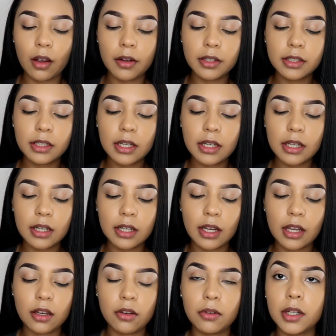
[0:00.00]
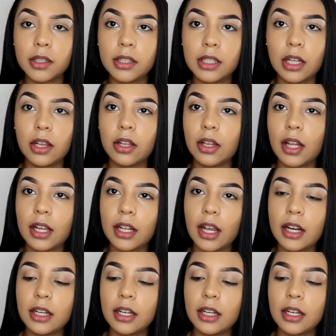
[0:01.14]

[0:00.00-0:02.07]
Honestly, I need to get new concealer. Like,